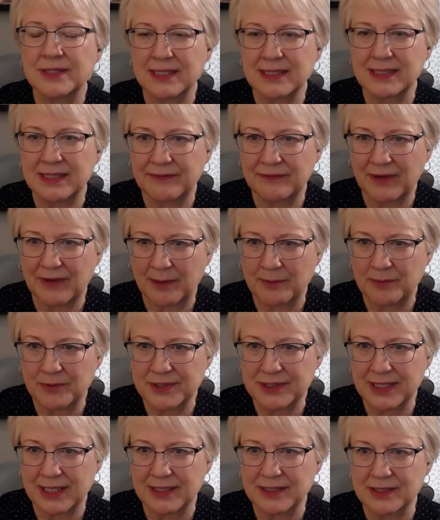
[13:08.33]
Mm-hmm.
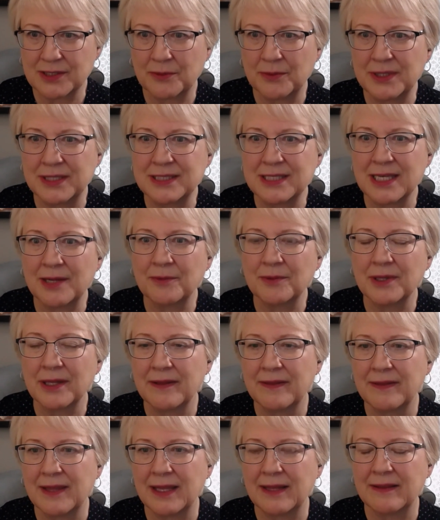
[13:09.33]
65%. So we
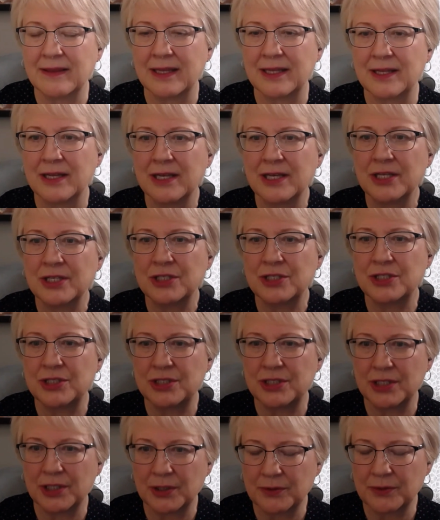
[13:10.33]
generally think that
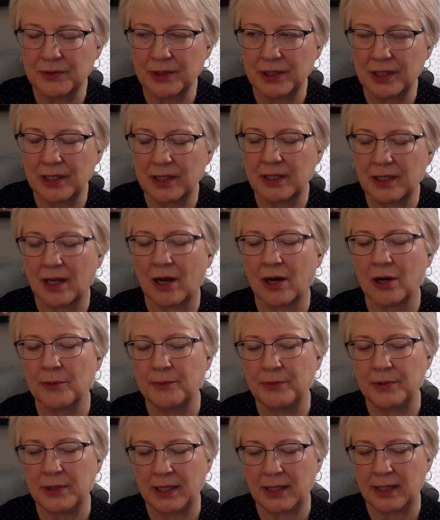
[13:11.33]
children
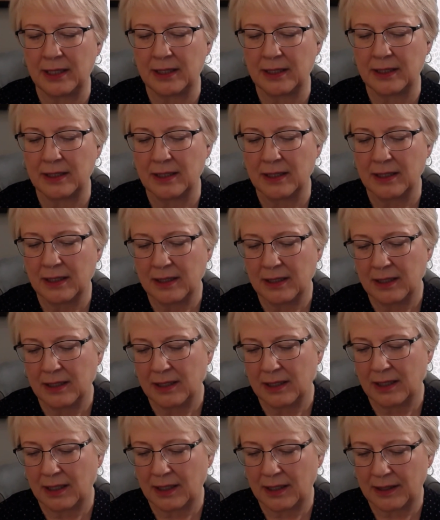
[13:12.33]
are being
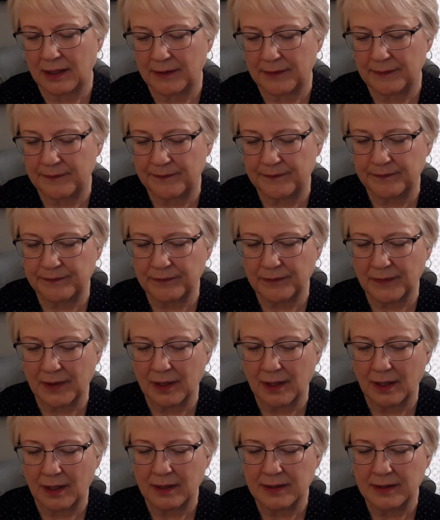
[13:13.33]
um,